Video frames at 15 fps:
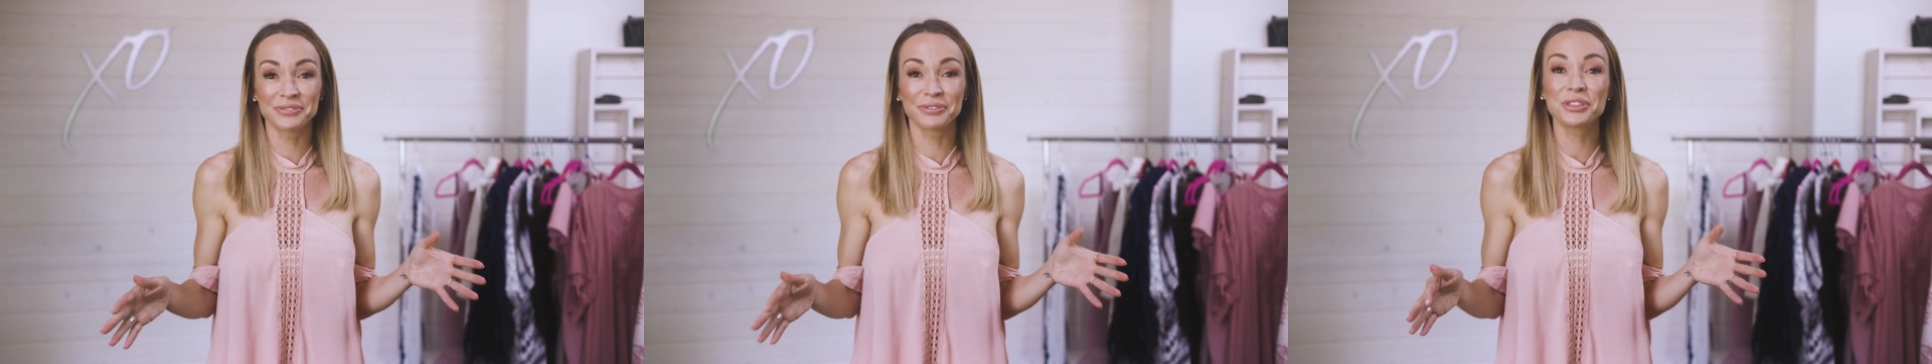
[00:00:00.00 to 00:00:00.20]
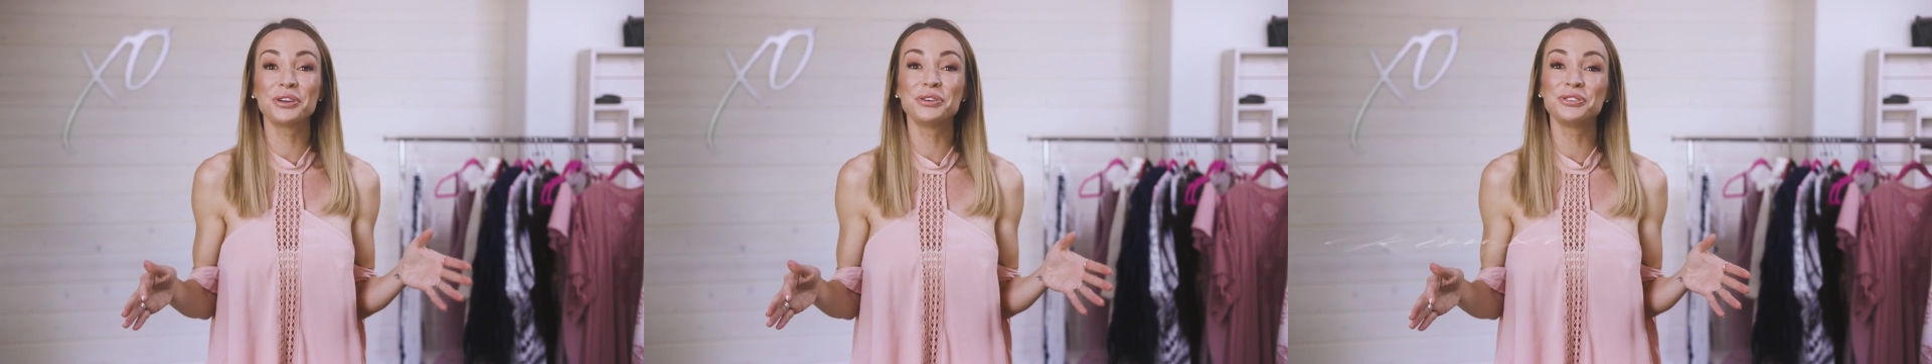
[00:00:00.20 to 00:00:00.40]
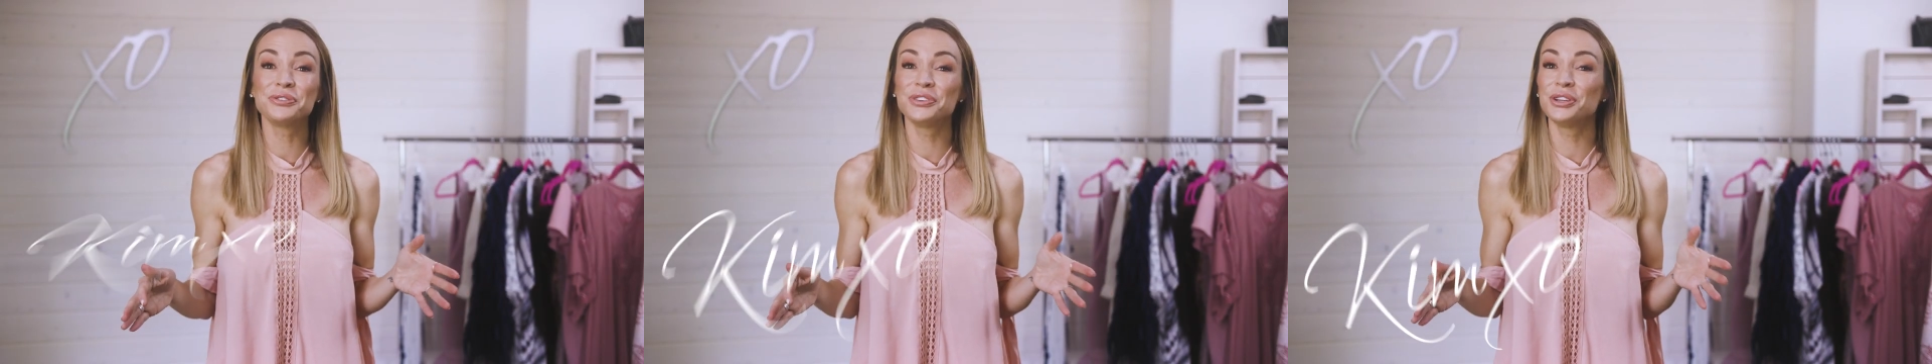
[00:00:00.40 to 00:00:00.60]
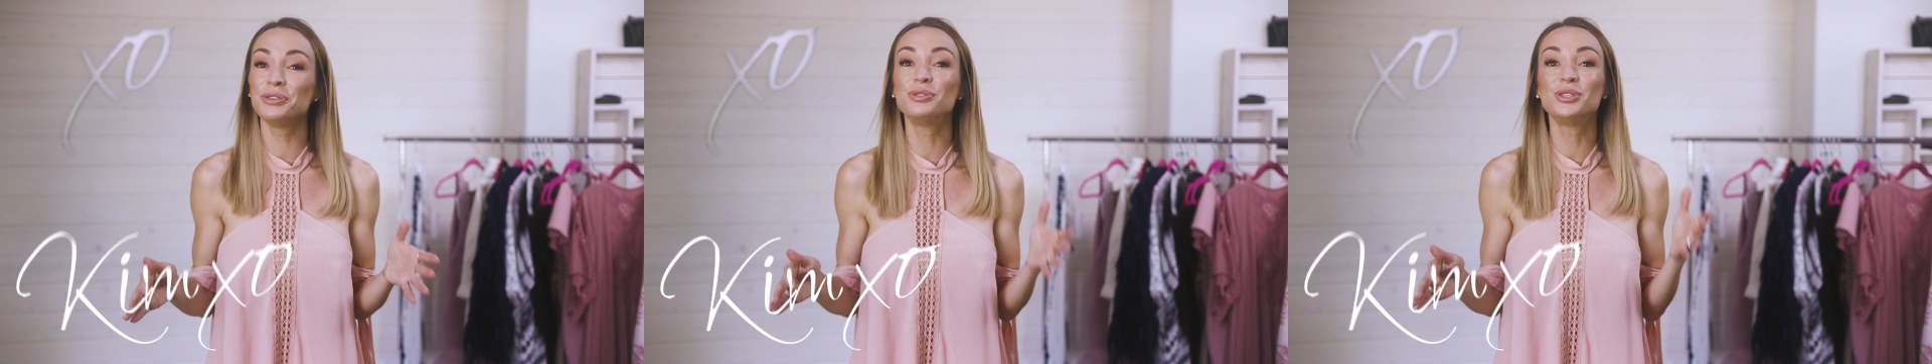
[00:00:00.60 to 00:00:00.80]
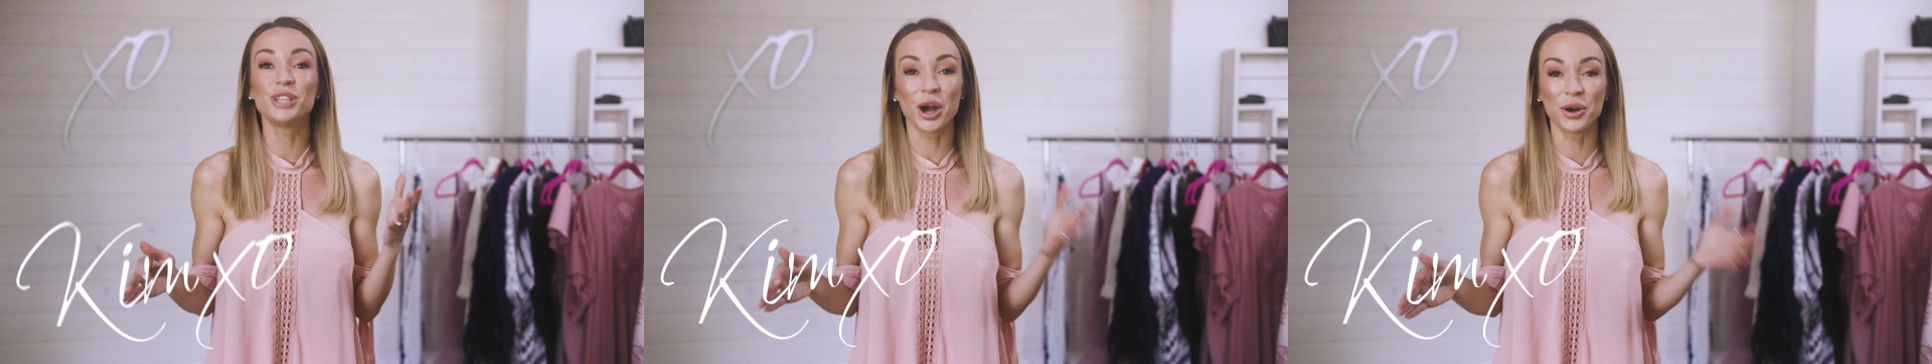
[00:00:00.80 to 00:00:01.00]
For those of you
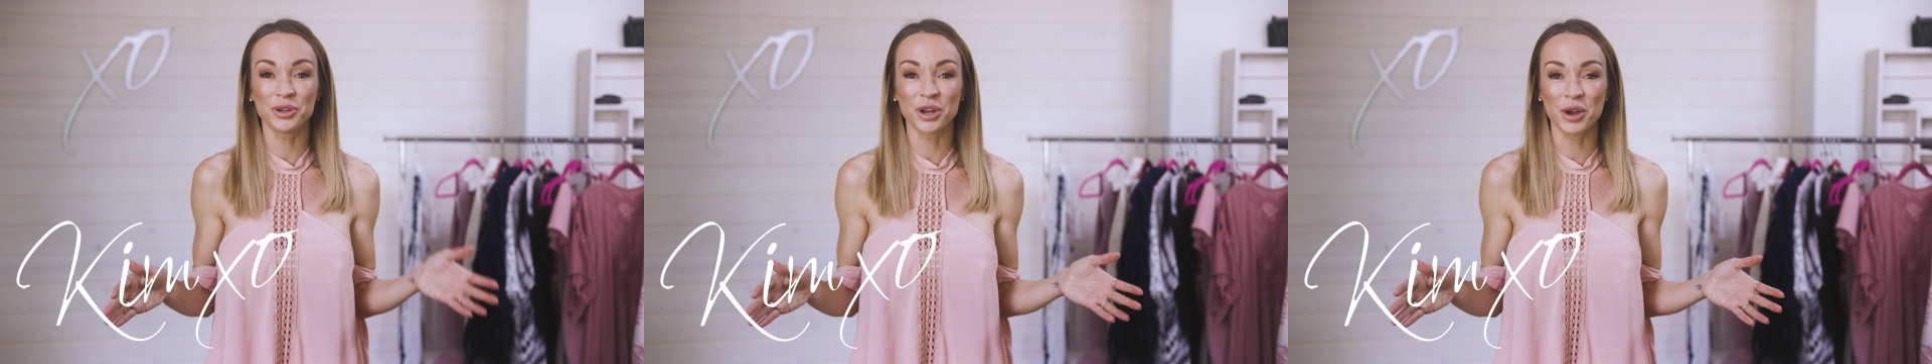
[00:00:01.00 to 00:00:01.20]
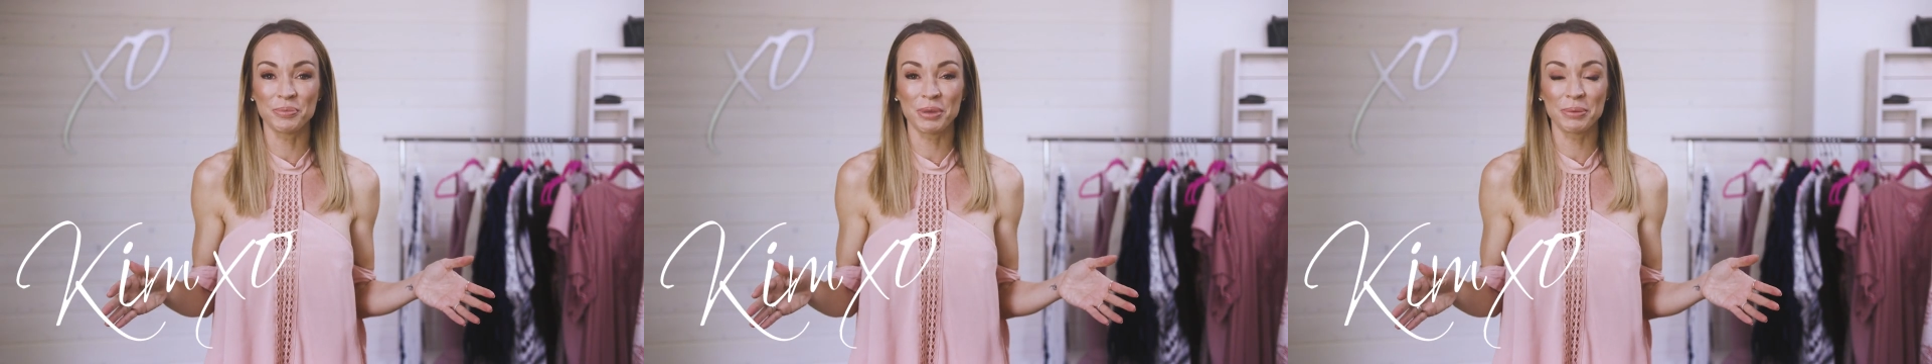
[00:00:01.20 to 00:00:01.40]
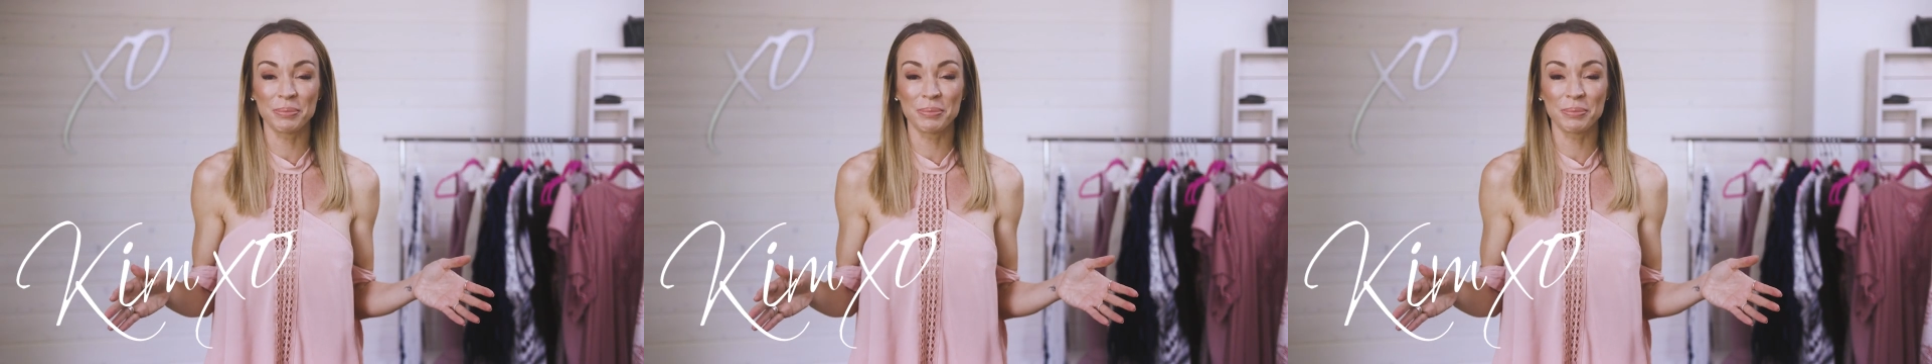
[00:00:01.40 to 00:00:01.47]
who don't know me,